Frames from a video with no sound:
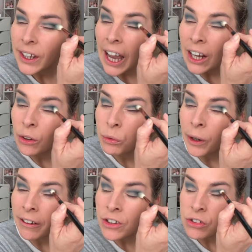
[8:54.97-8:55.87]
I love
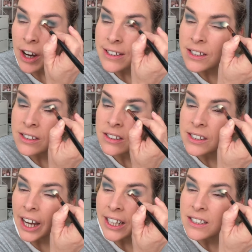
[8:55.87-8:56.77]
wearing dresses and
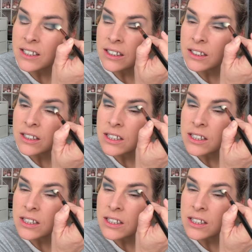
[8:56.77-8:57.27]
tights and